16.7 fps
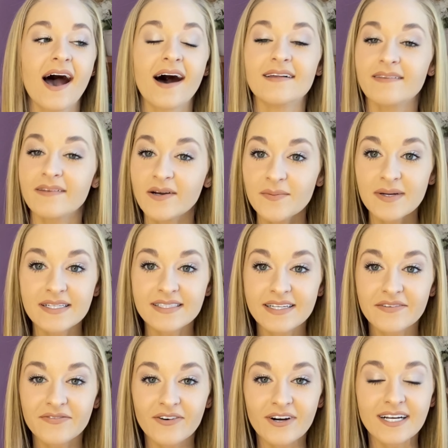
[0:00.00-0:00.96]
a little bit
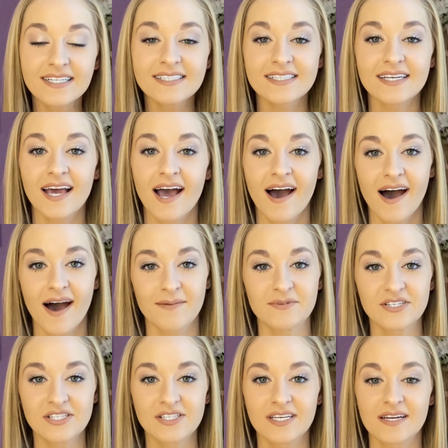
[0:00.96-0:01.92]
different. I'm
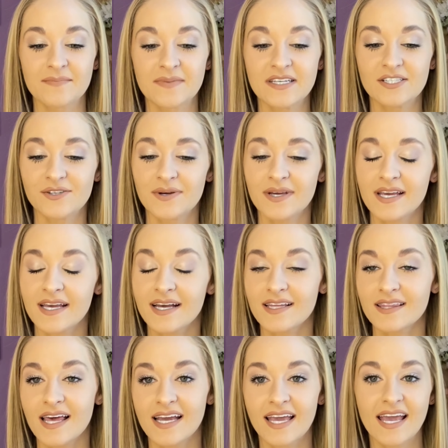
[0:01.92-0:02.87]
just gonna be doing
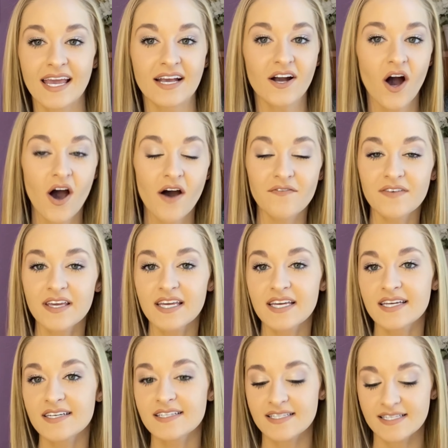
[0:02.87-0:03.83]
like a
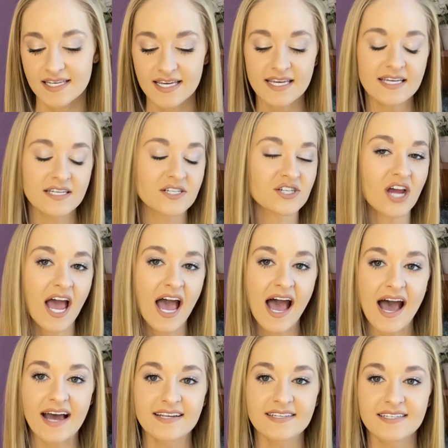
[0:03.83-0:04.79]
coffee, tea
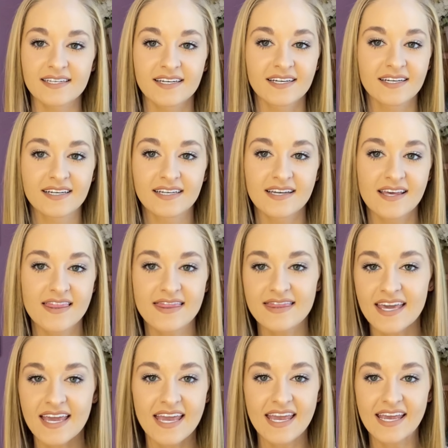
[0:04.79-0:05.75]
chat,
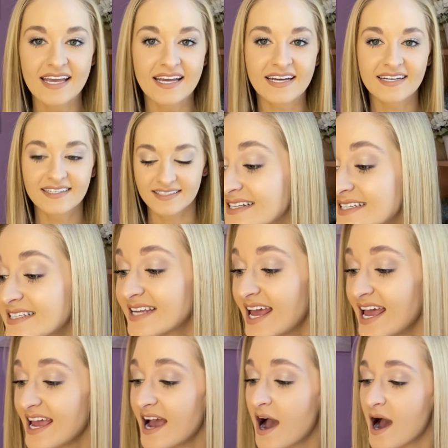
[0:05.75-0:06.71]
thing.
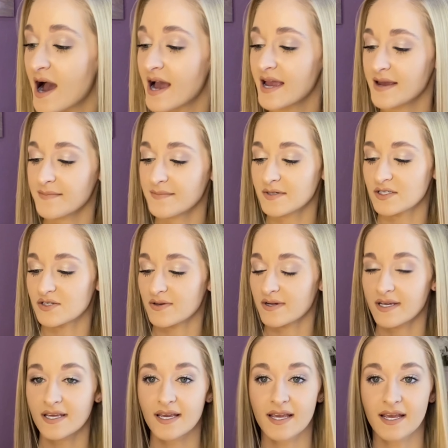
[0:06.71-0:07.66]
Today I'm
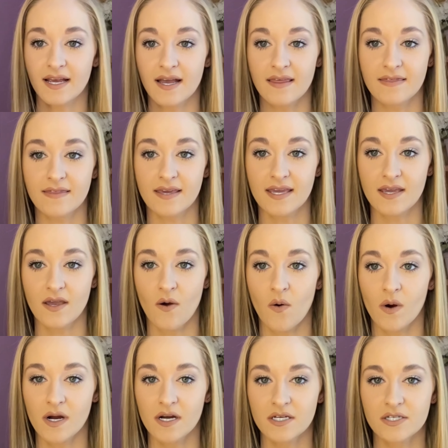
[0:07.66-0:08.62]
drinking the
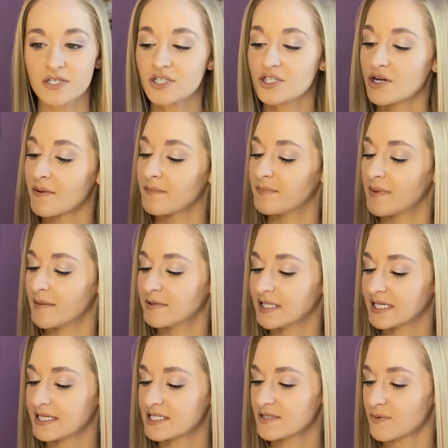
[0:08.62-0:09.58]
orange
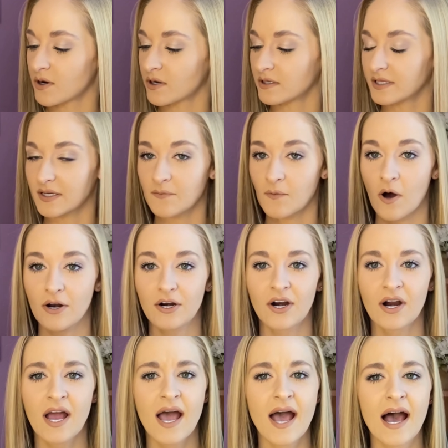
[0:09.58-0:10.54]
bubbly sparkling
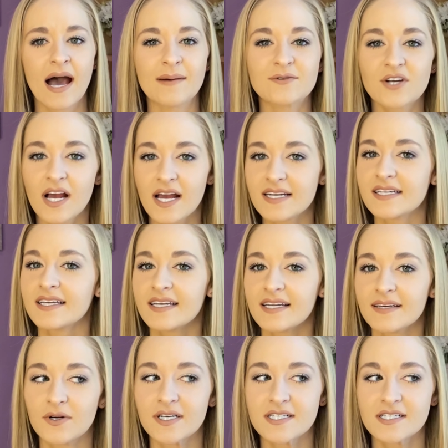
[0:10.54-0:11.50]
water. I'm trying to
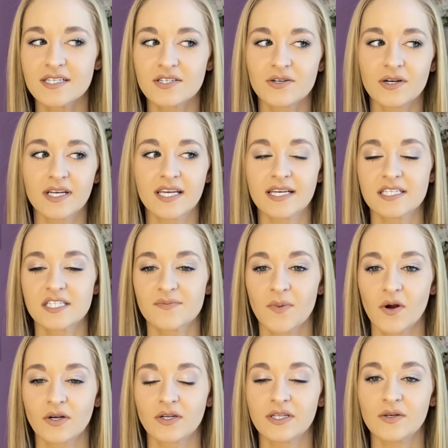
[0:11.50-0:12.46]
get more into drinking
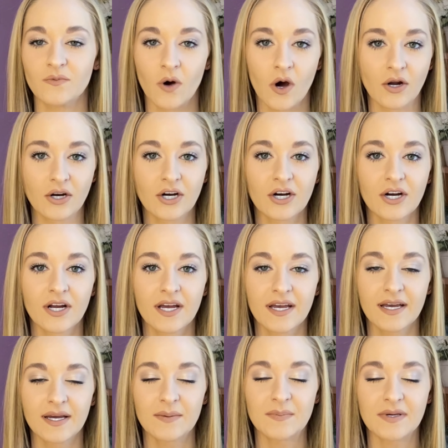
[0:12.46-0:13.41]
sparkly water
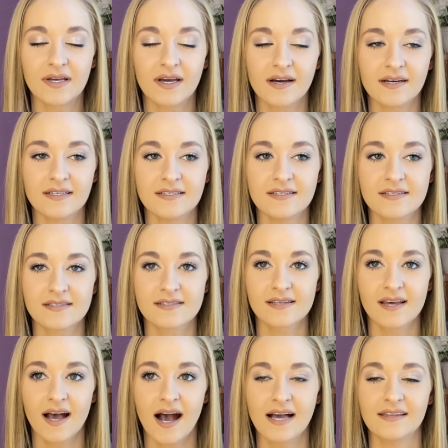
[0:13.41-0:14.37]
because
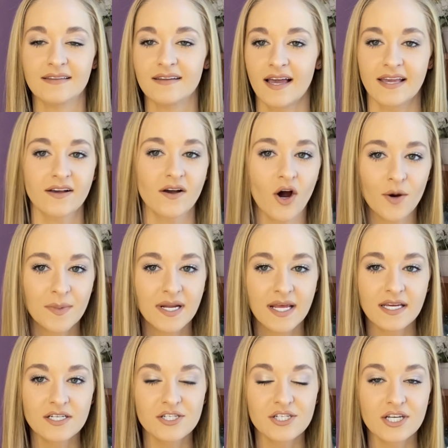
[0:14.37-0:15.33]
I like
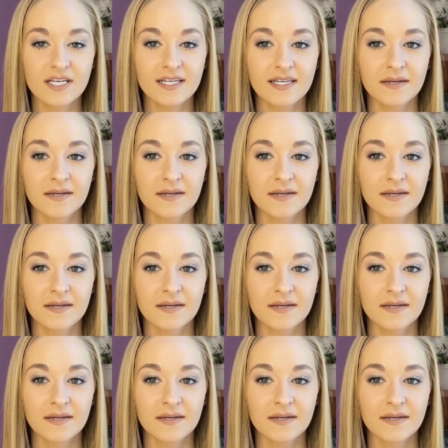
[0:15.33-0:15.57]
carbonation